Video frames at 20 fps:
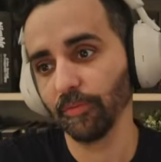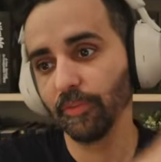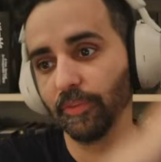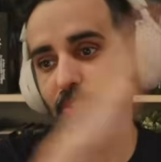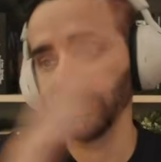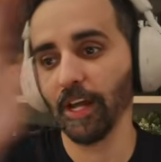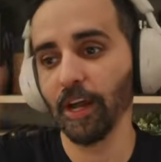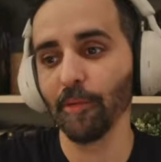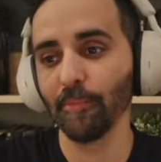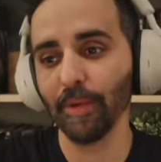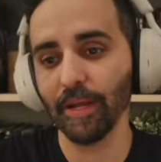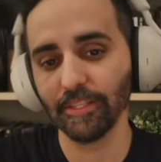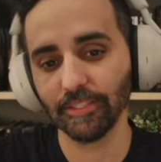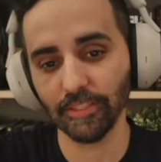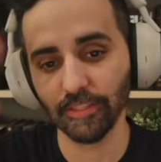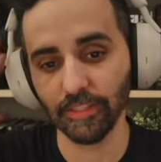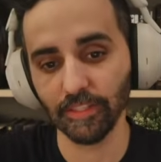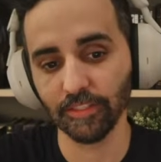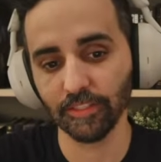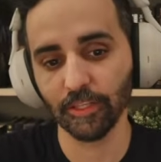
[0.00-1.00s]
time passed,
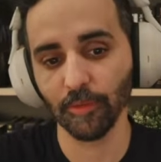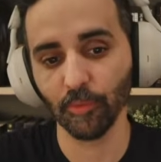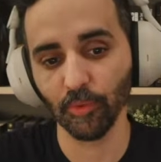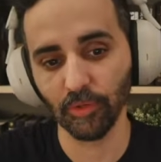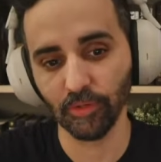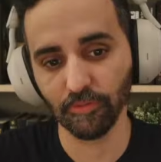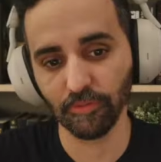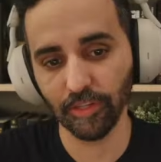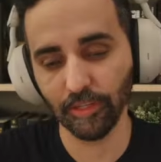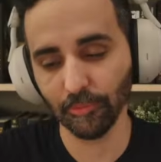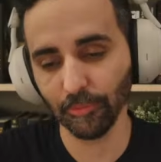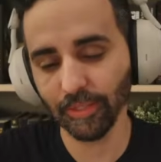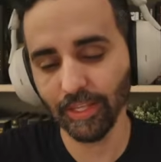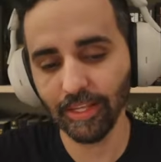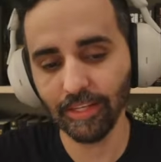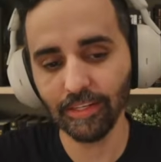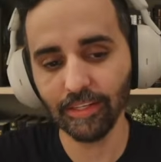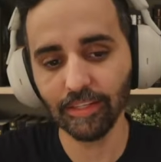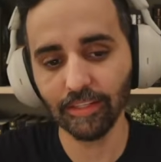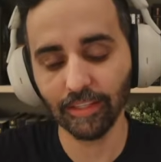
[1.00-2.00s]
and then some were developed
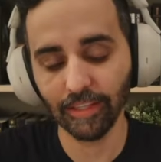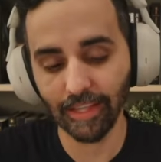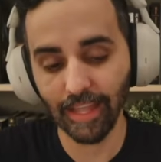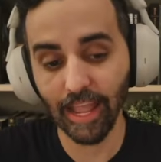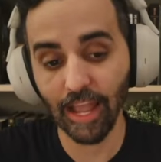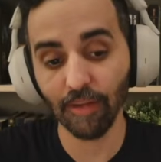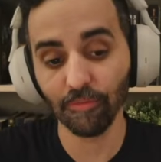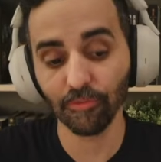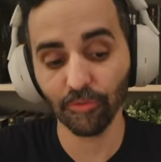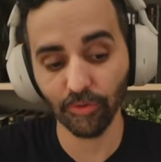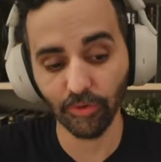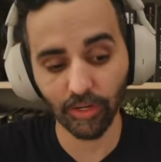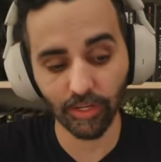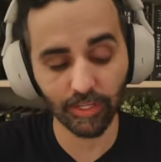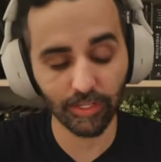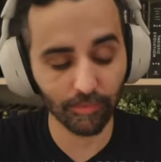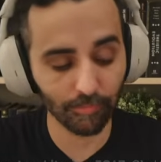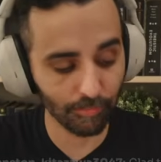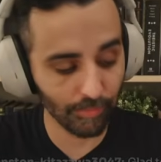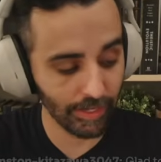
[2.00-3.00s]
late, like after
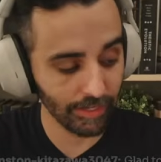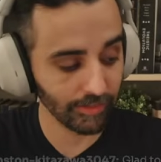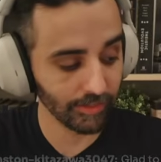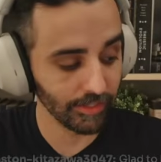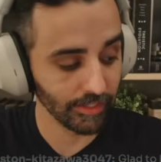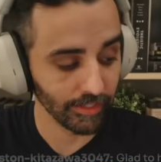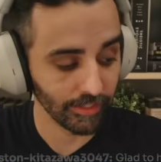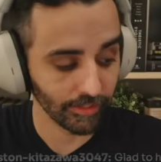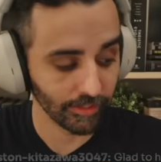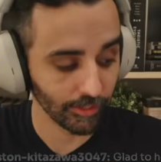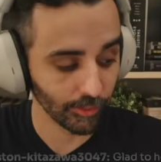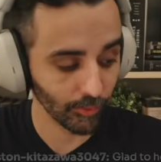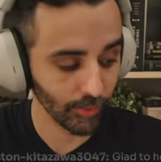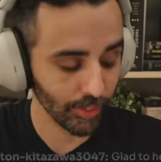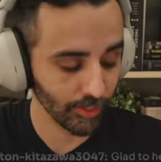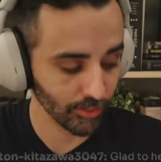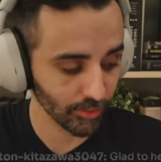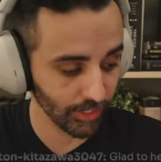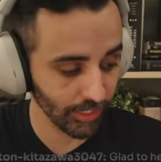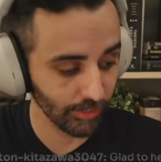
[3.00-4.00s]
I made the
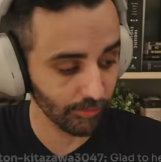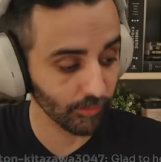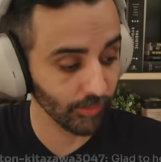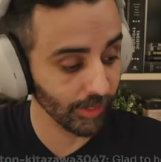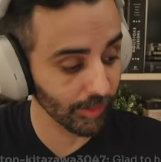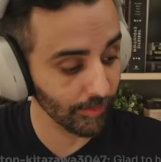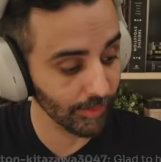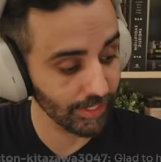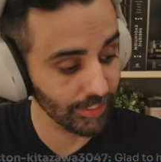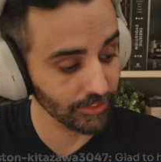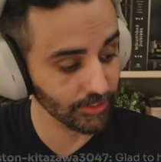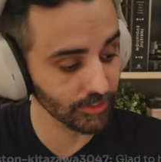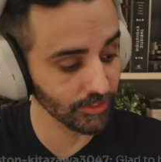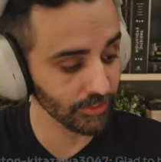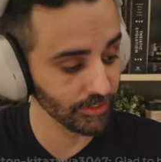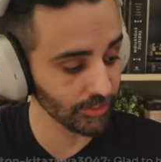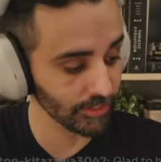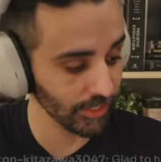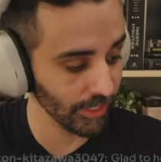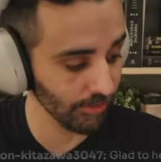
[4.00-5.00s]
creators kit recommendations
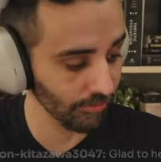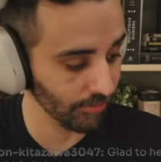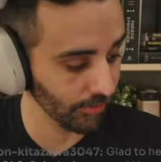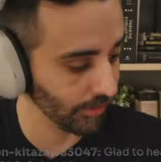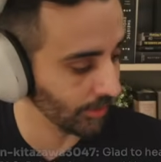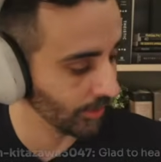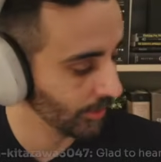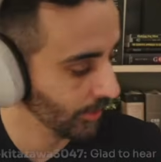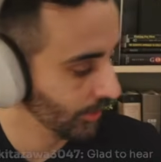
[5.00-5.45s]
and stuff, and